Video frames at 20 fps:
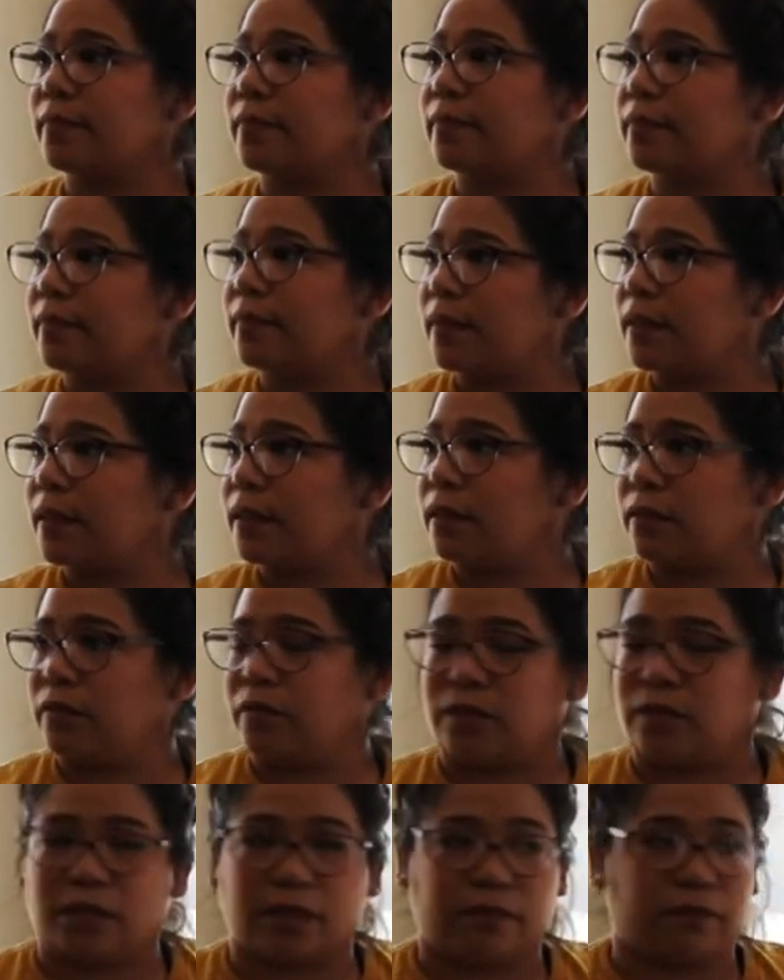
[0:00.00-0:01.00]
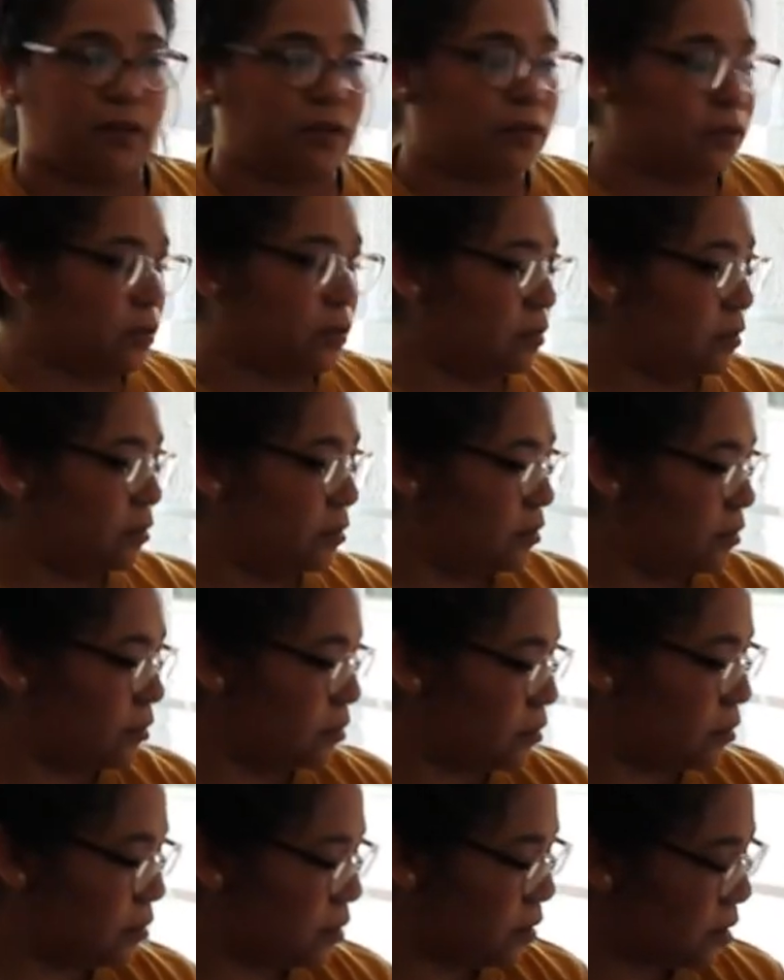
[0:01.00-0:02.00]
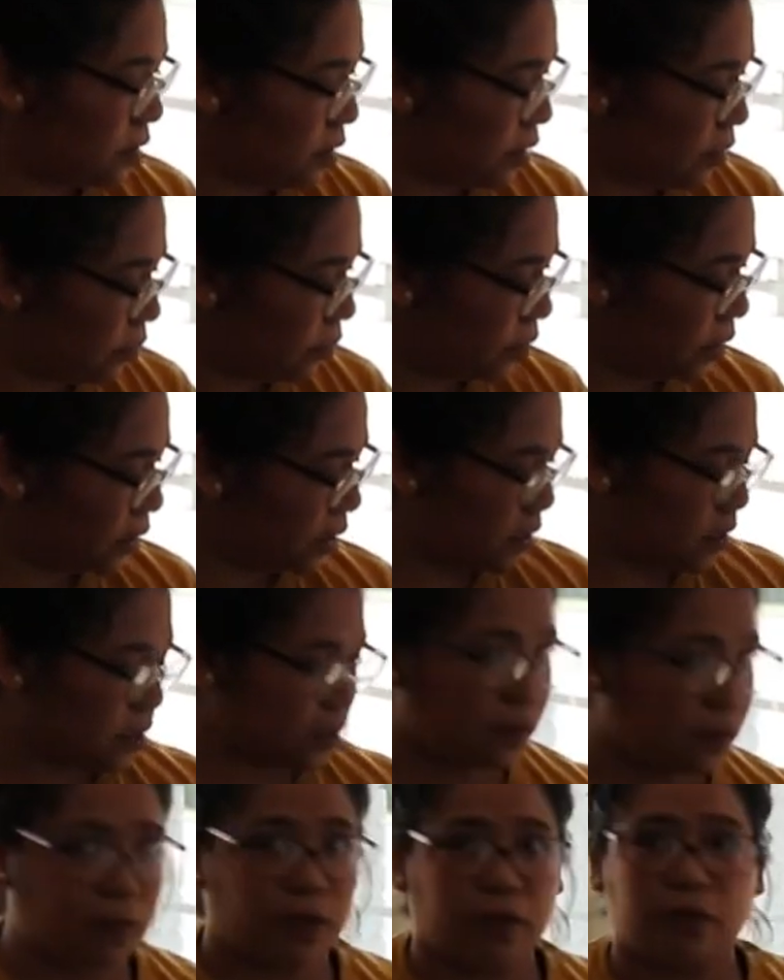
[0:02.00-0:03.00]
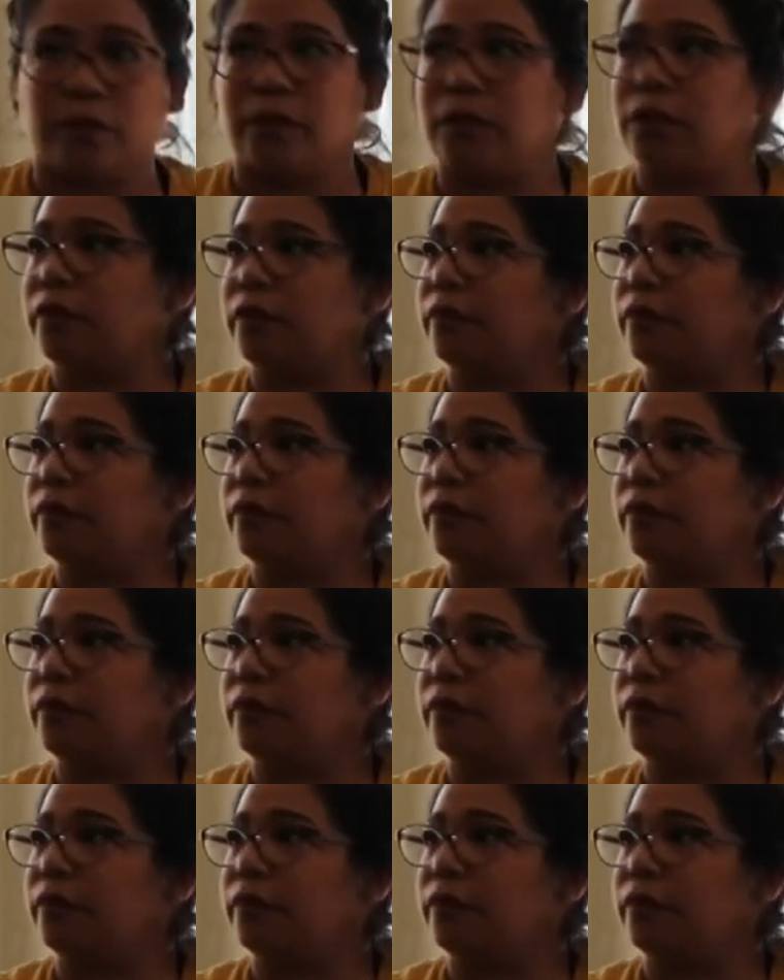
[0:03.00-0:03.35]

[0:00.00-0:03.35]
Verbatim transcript: power. Xcel Energy sent out a message